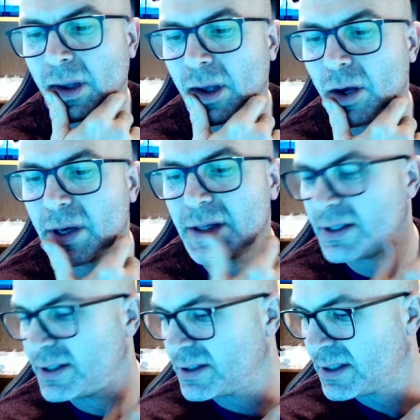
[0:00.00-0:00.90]
Okay,
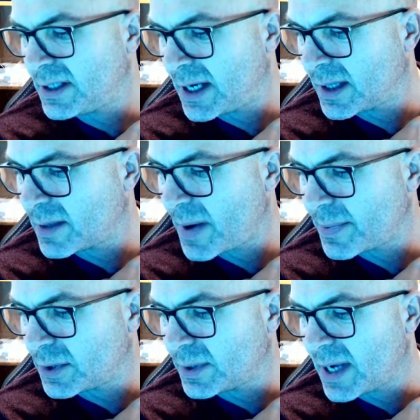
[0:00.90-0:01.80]
this is the
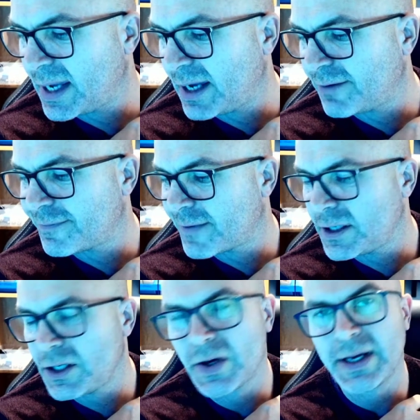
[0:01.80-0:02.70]
Papalook
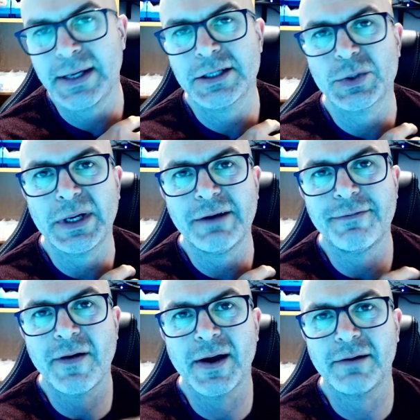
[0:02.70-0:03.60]

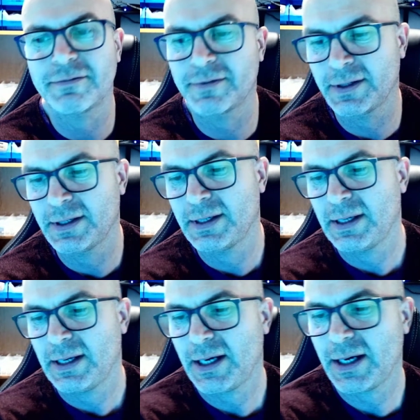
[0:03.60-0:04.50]
AF925,
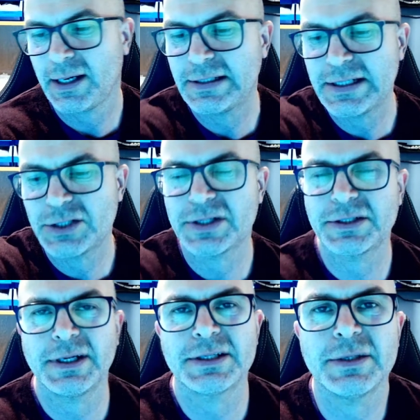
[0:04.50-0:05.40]
and it's
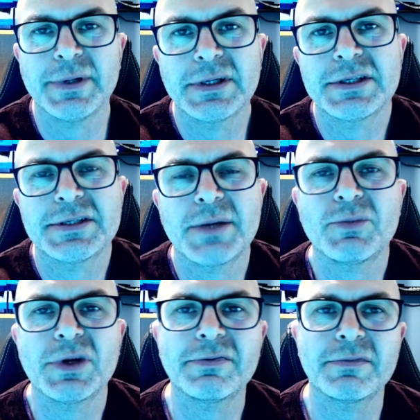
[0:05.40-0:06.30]
interesting actually because there's a number
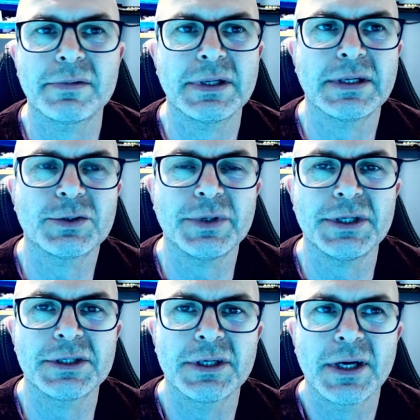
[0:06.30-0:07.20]
of different things
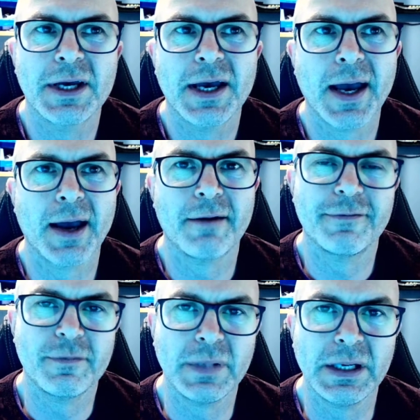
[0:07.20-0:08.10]
which
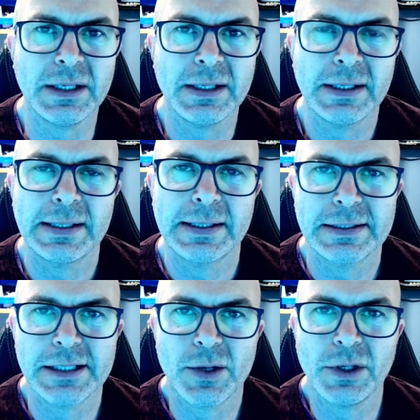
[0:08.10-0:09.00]
for me
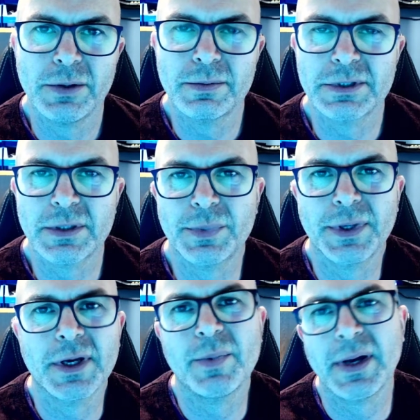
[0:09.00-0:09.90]
tell you something
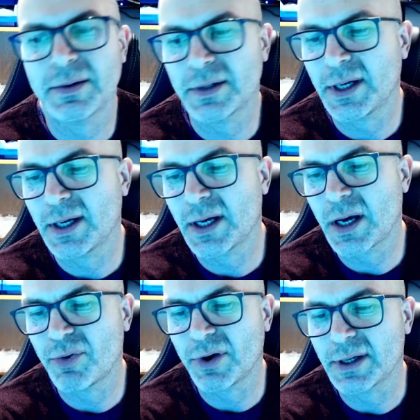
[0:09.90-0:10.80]
about a
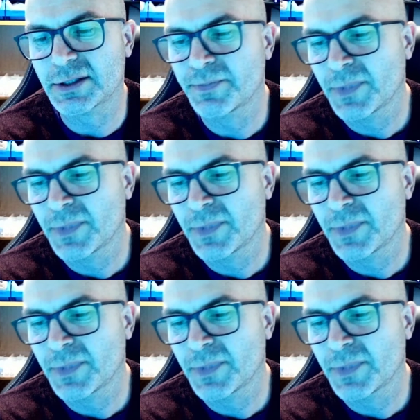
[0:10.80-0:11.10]
product.